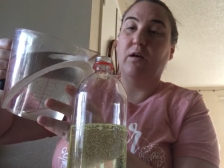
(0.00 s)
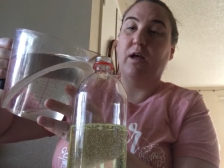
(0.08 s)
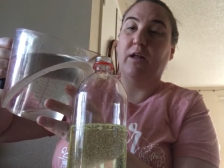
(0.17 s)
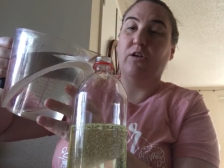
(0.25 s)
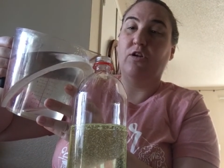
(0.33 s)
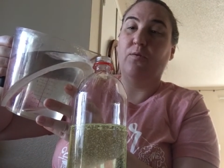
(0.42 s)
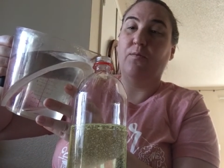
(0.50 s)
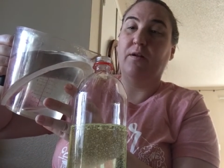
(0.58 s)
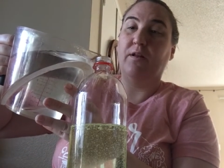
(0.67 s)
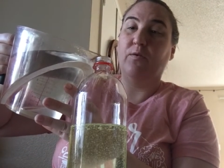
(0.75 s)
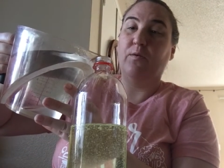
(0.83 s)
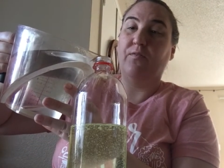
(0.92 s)
and you want
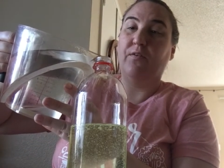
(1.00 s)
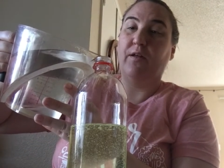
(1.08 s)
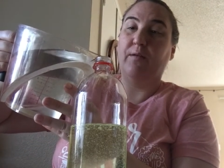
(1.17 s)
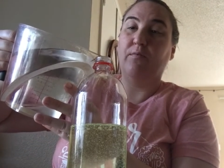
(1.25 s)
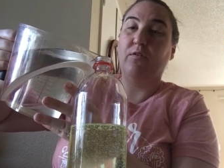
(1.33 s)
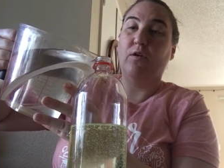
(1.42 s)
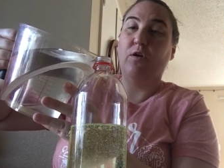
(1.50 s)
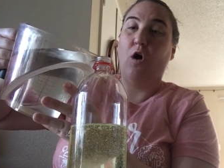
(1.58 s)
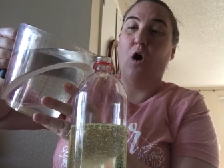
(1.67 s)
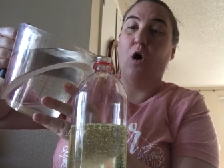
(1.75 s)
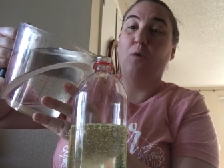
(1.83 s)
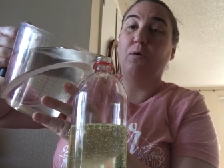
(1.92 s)
to fill it
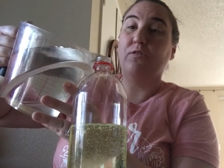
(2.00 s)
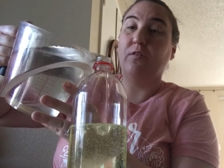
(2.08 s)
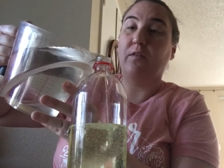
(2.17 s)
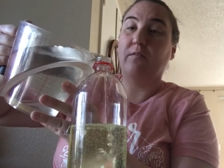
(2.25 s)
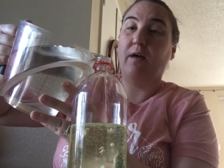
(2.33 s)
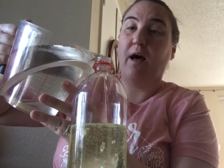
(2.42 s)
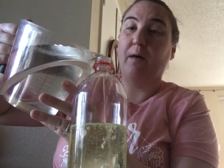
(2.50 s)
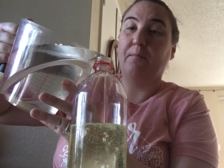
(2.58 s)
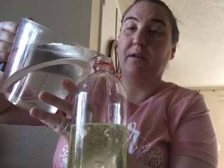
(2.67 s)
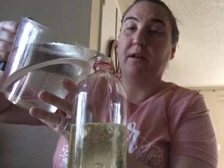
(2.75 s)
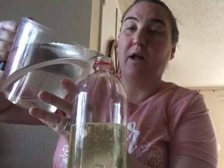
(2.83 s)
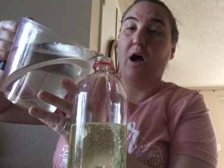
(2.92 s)
almost to the top,
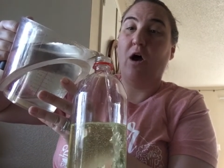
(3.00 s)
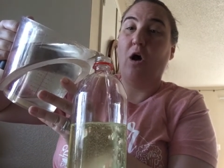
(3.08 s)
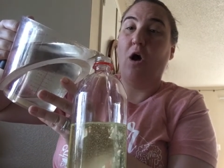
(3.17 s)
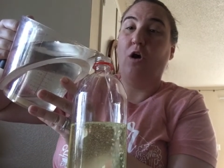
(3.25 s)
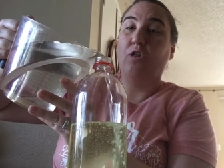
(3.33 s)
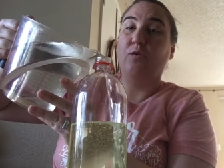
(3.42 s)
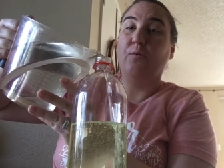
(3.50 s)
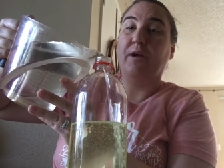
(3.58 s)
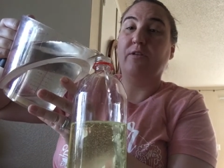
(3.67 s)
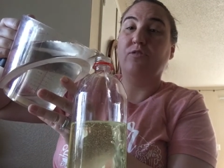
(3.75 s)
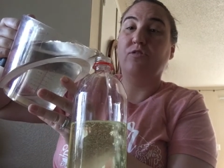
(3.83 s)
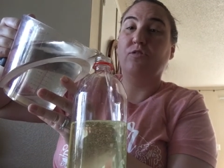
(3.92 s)
but not all the
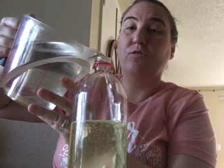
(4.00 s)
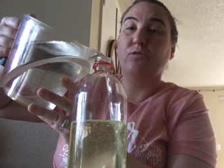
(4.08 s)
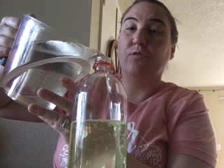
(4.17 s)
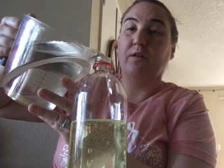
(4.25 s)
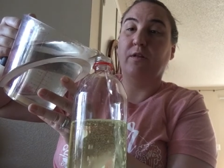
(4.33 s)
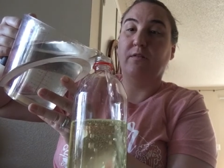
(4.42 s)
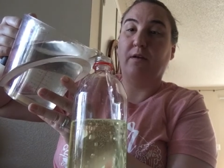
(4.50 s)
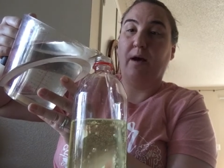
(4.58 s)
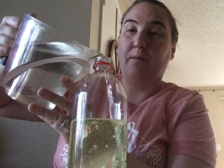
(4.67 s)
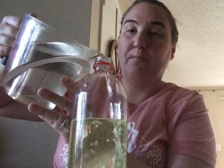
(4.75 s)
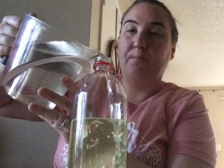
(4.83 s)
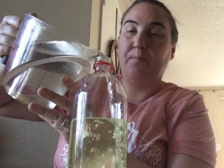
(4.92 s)
way to the top.
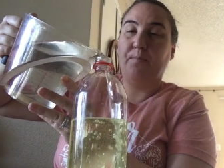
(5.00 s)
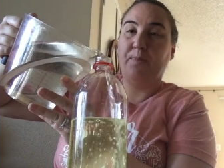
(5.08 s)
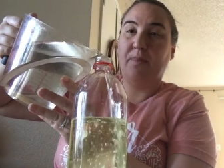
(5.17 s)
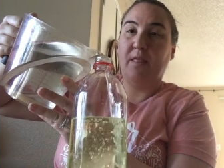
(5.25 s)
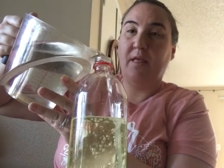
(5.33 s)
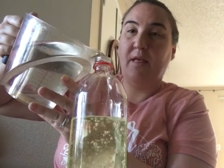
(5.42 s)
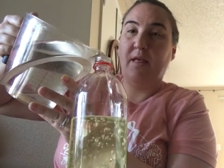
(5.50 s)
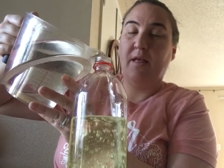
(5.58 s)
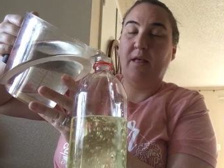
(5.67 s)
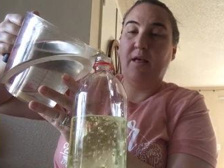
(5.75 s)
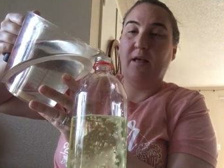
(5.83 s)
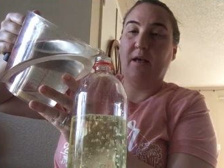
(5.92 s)

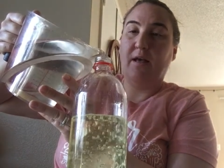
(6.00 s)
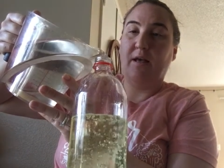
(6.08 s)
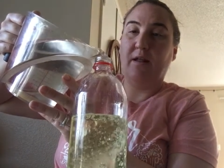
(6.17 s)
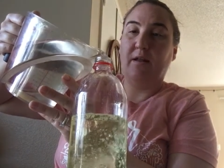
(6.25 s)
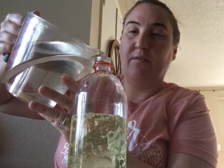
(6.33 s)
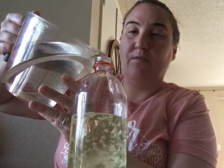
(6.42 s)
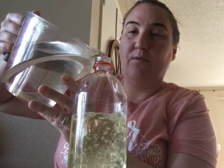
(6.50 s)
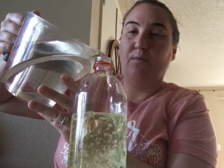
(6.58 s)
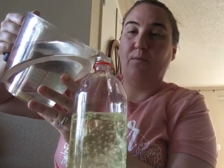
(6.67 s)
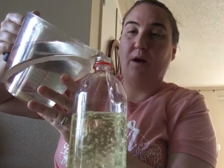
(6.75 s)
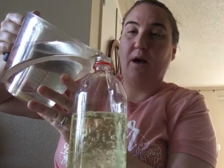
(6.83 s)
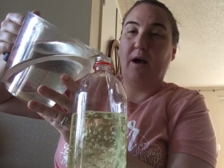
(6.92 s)
And if you
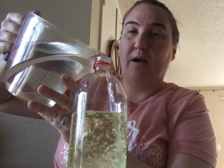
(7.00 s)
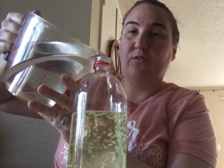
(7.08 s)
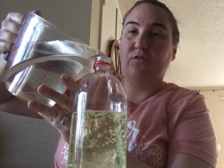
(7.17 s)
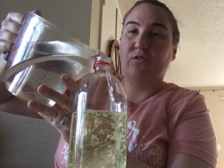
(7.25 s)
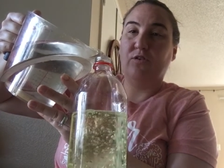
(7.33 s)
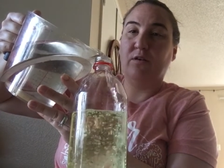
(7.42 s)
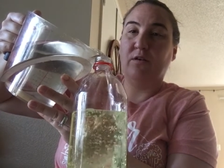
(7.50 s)
watch,